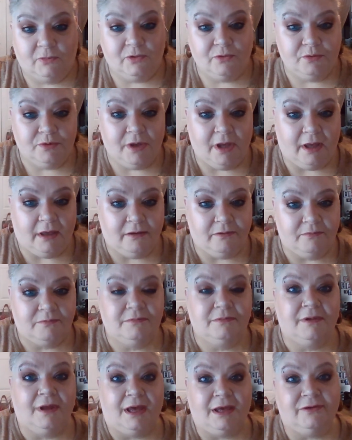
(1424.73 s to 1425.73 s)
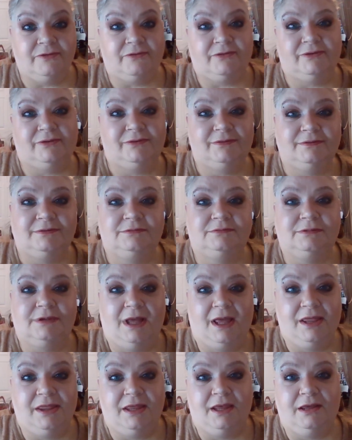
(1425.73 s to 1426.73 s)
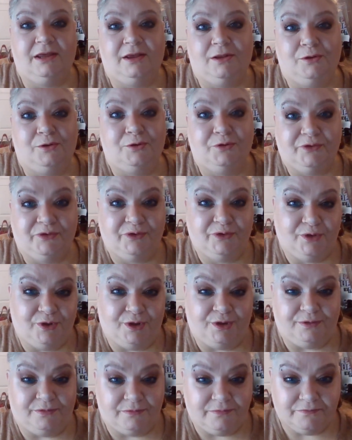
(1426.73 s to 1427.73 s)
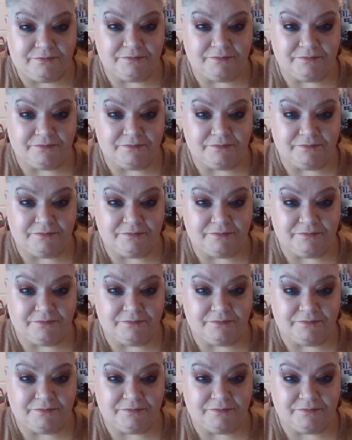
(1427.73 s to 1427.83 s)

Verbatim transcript: Okay, nice. I think it looks good.